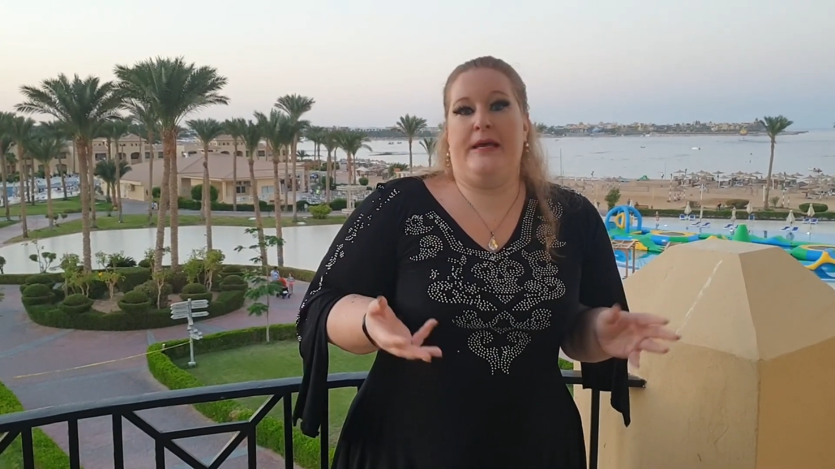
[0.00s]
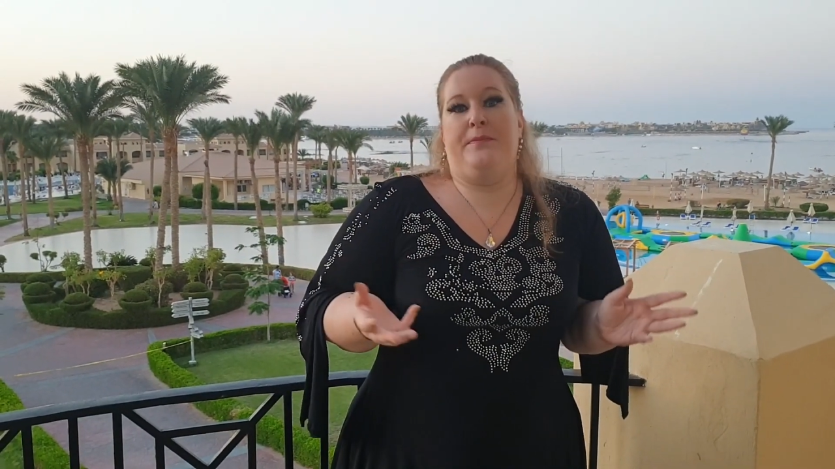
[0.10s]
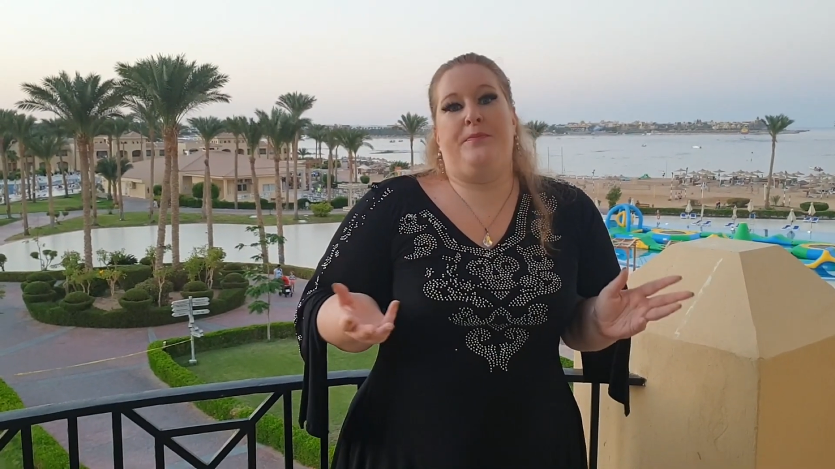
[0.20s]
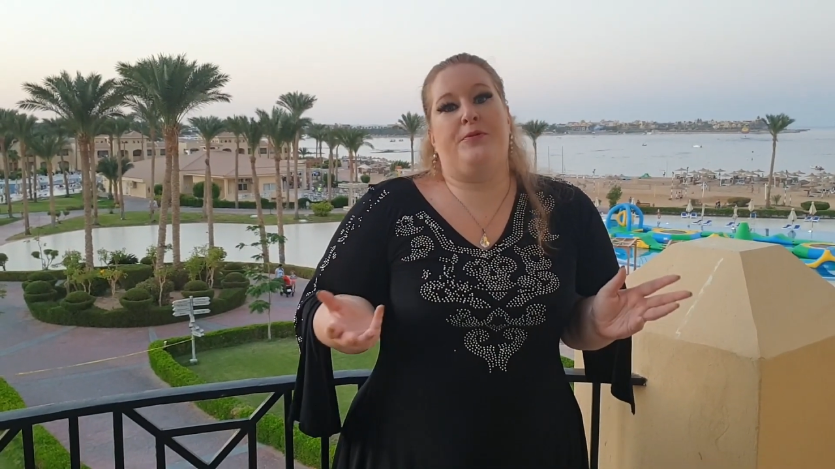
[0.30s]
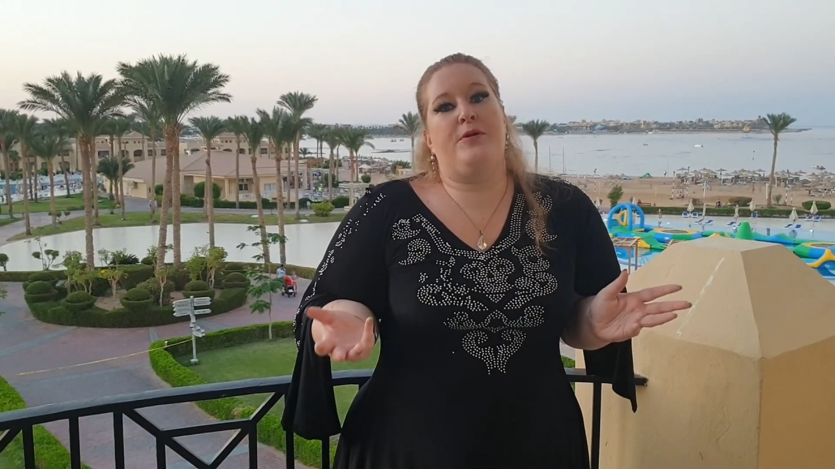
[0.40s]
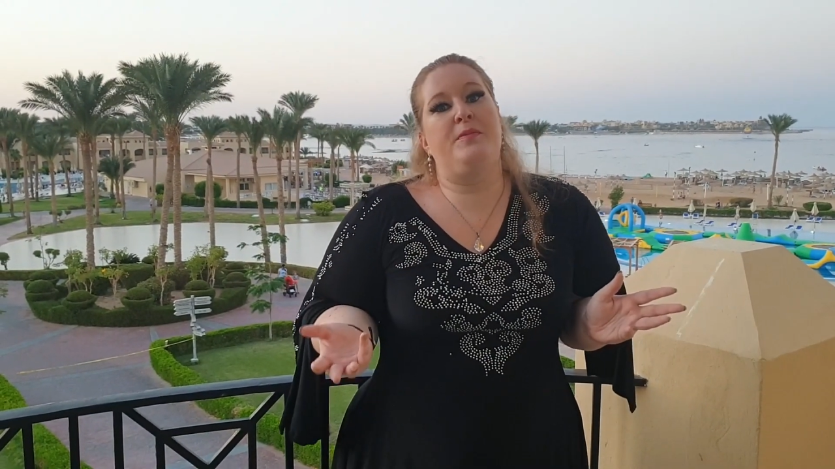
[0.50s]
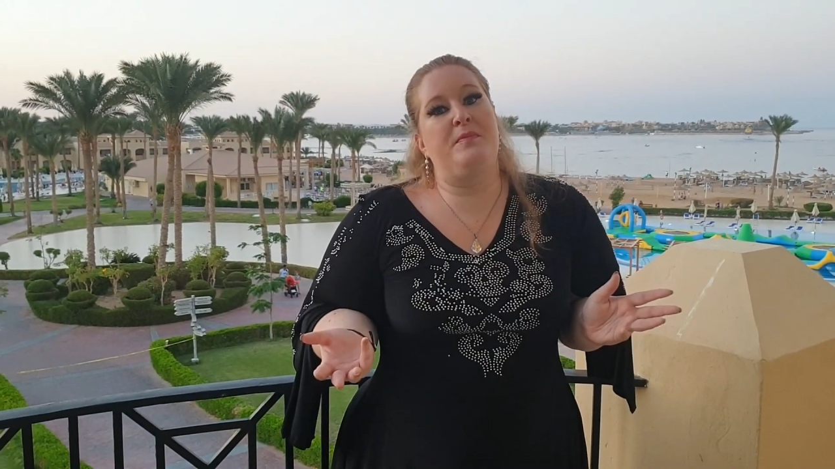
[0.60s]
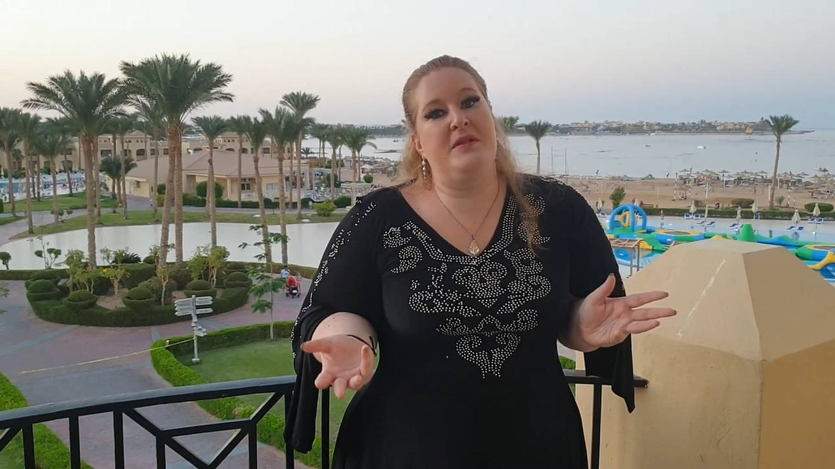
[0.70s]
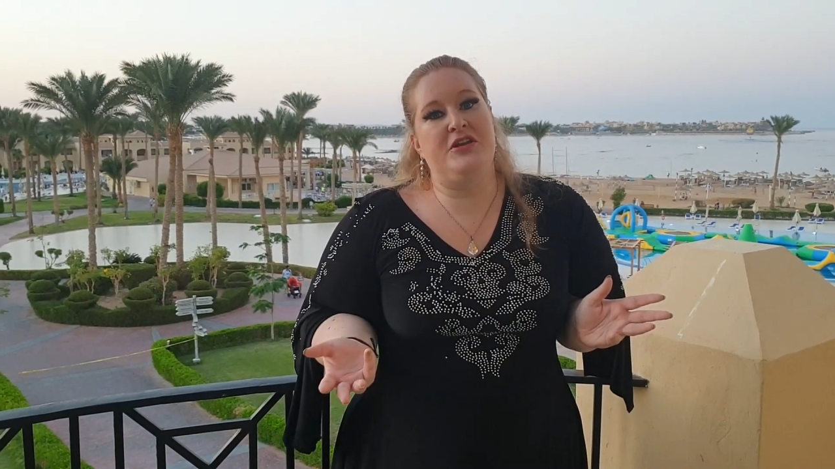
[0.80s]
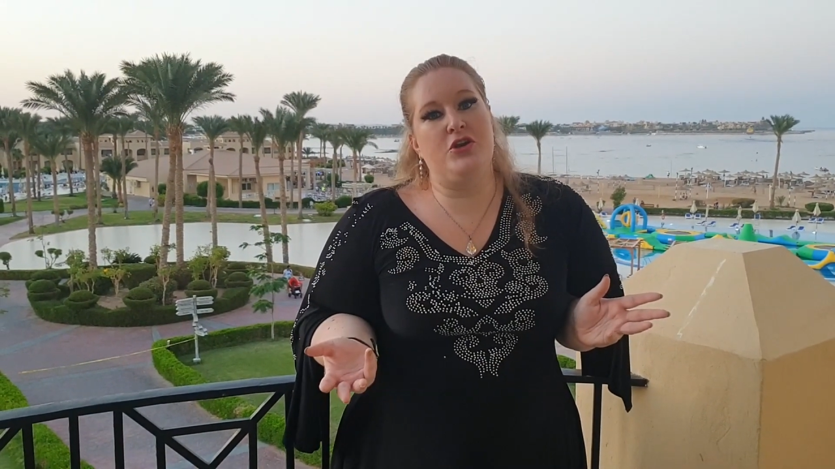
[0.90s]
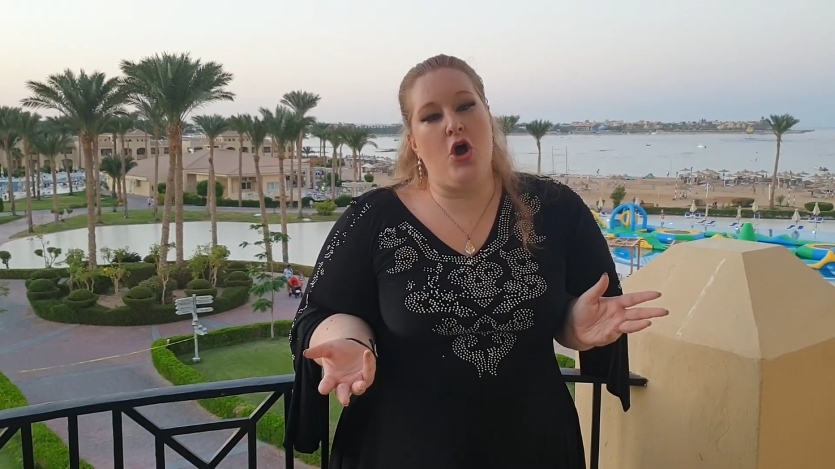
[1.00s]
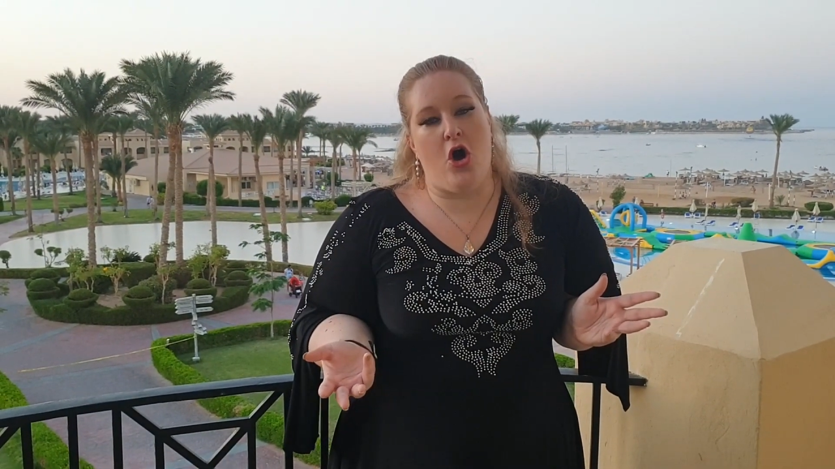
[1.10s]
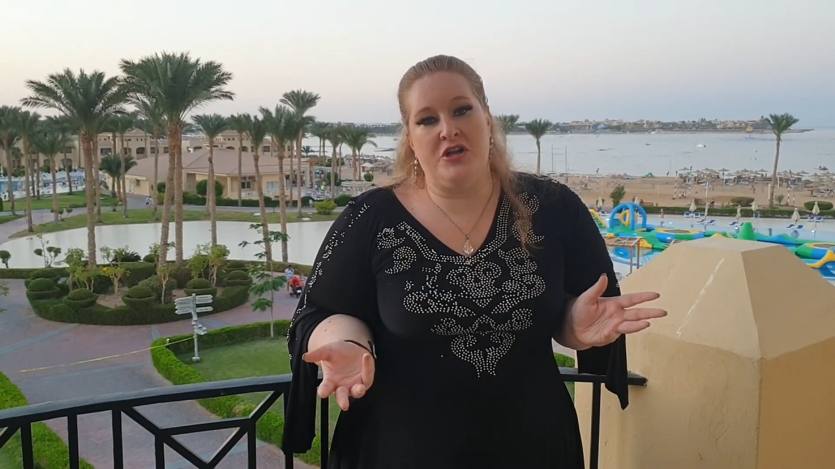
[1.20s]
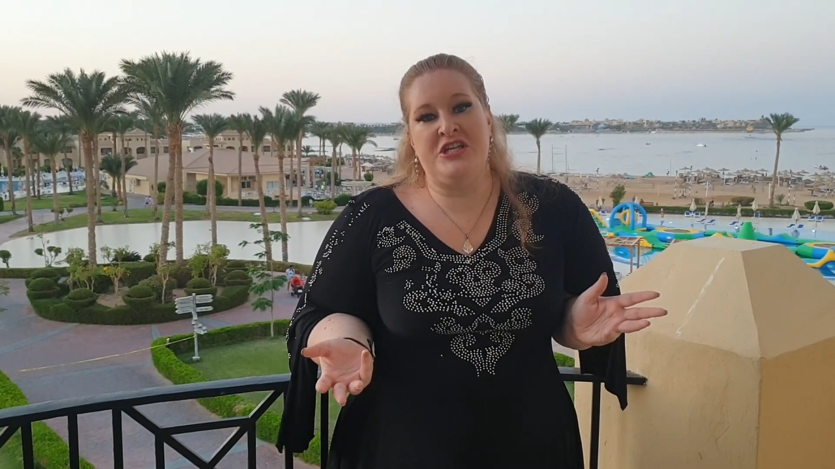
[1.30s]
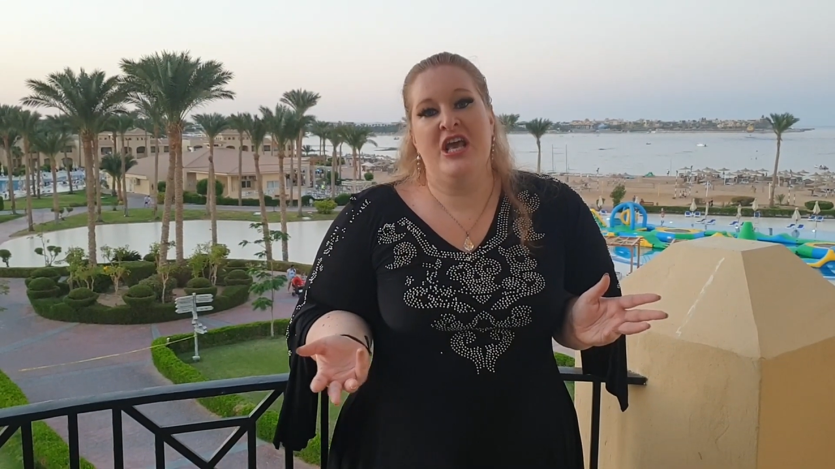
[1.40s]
Probably not.